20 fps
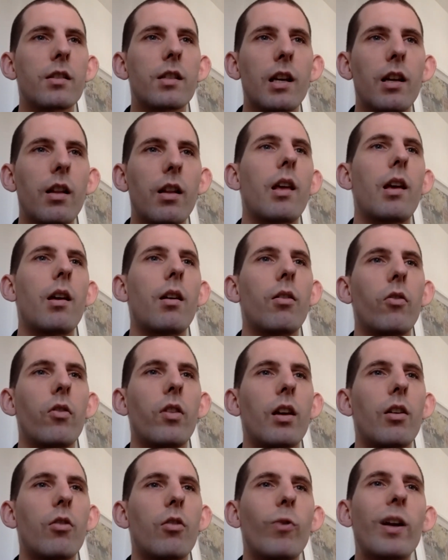
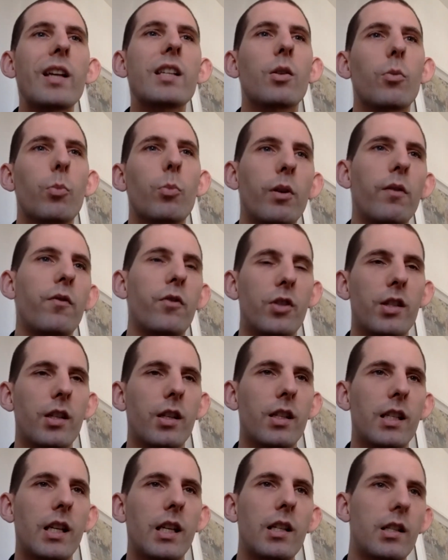Their recipe for
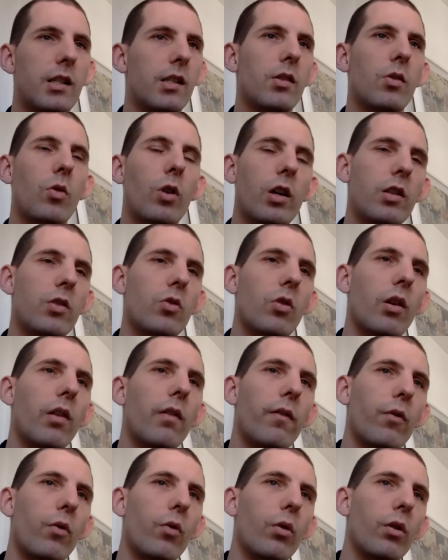success is quite
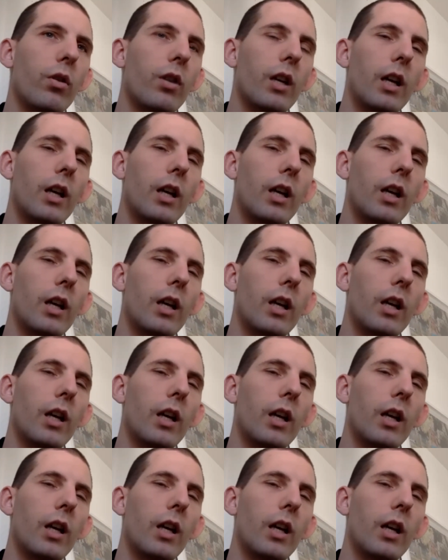straightforward.